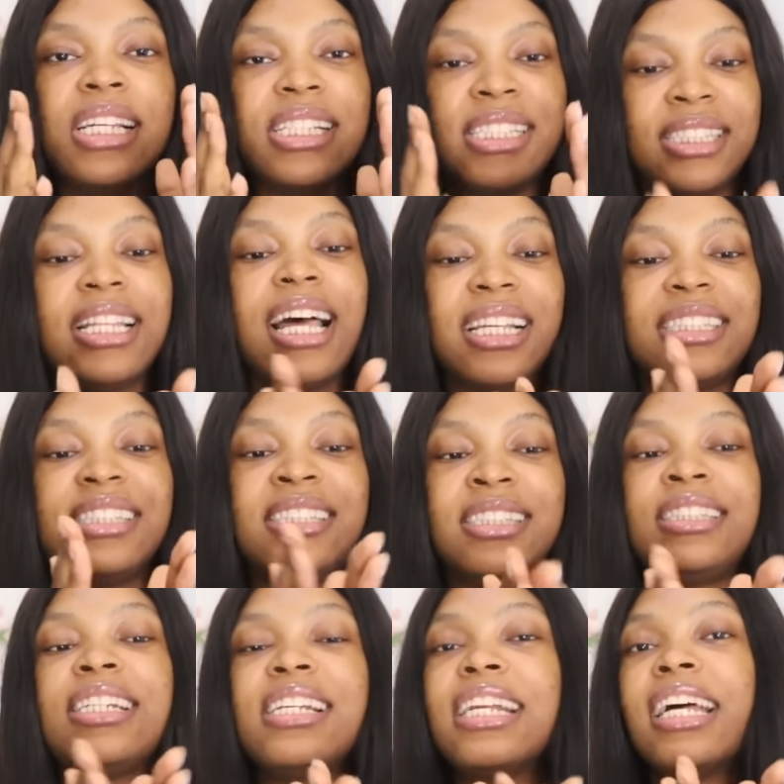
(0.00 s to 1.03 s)
is that is
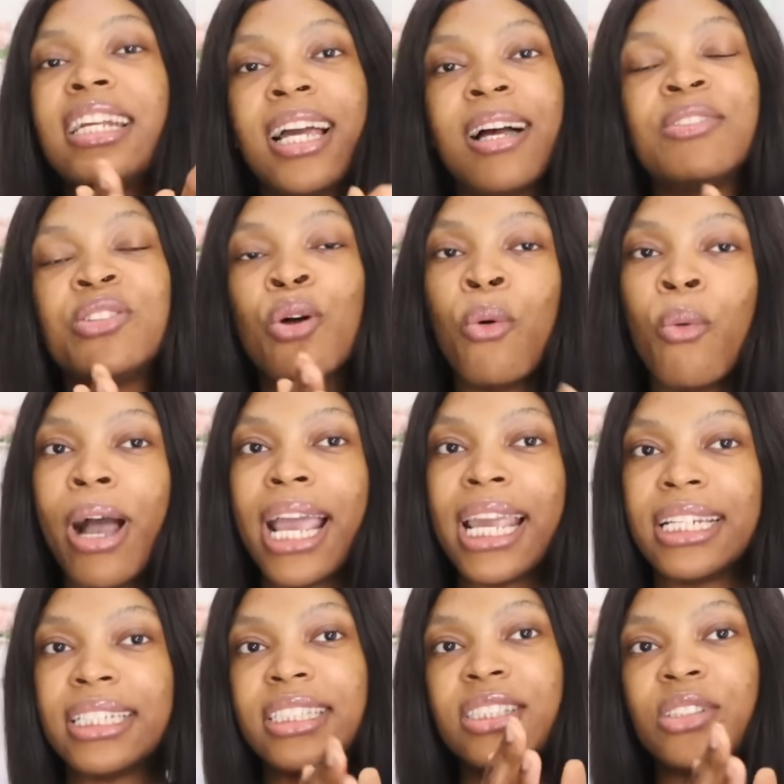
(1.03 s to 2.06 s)
the day that they have to
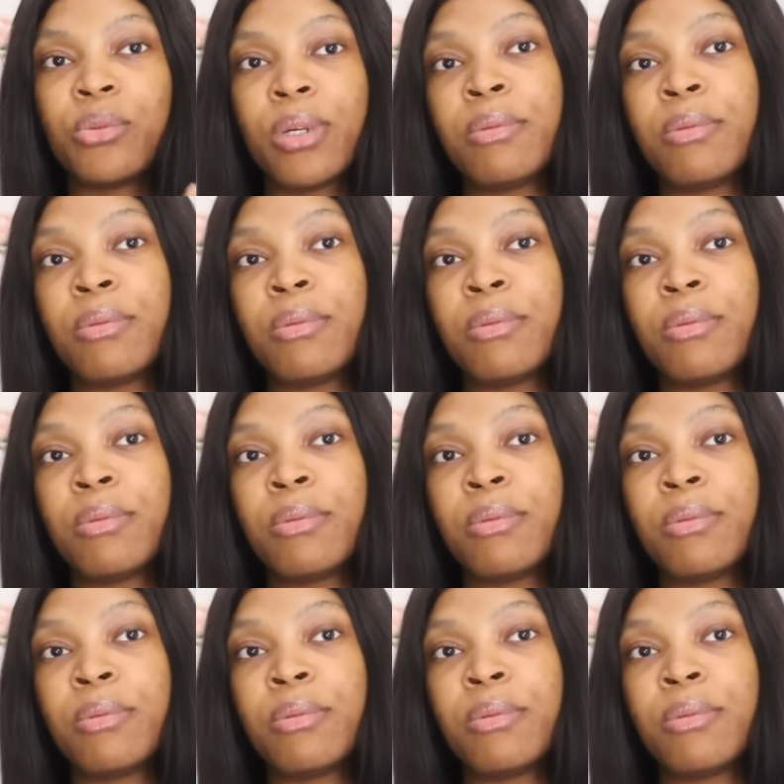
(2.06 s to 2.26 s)
unwind this is